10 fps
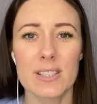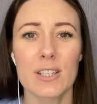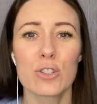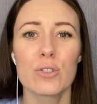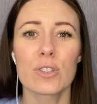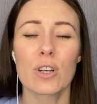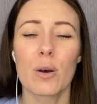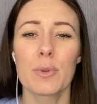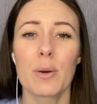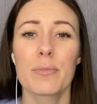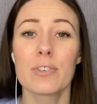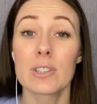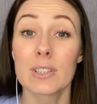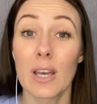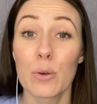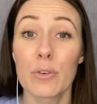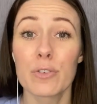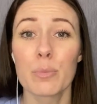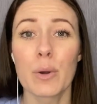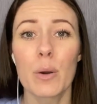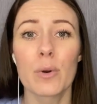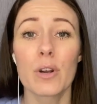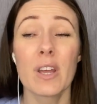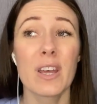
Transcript: issues are coming up, feeling out of your power,